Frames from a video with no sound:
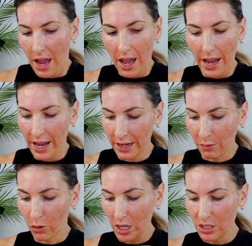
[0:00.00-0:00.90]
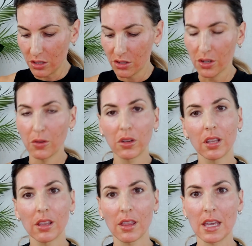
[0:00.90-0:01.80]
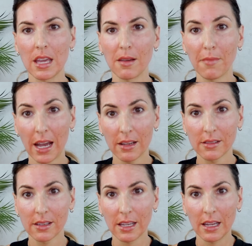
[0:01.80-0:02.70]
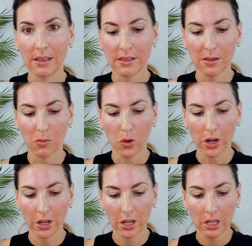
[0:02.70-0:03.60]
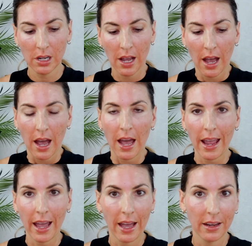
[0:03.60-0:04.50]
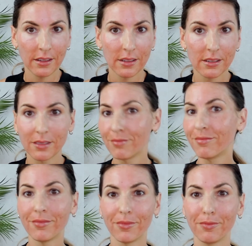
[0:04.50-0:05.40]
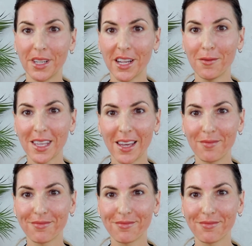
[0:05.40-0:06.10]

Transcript: and I'm going to soak the mask in some water and be done with it.